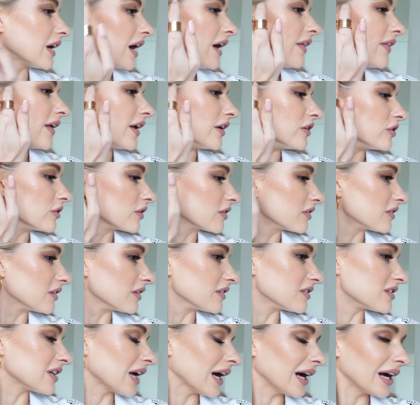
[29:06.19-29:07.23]
And then just
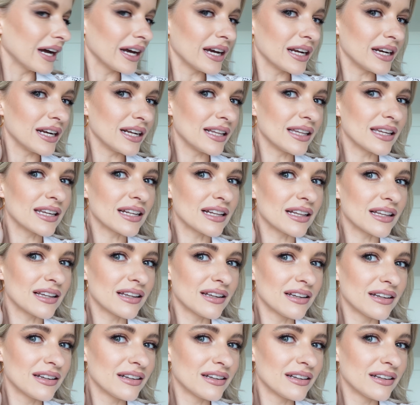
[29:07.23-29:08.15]
this tiny little